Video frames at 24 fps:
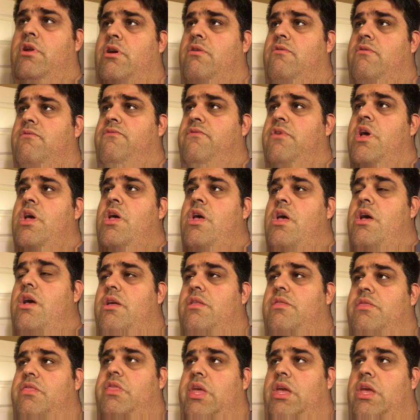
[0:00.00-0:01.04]
of
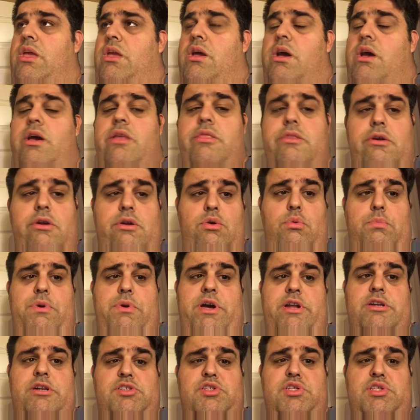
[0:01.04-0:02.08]
the other
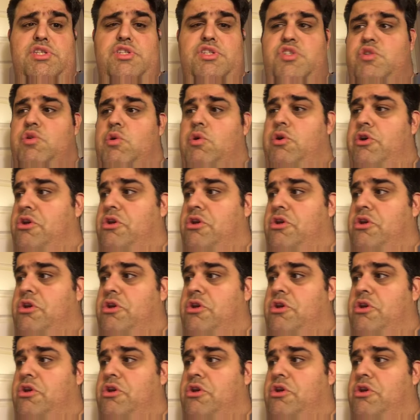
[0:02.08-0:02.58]
couponers in the store.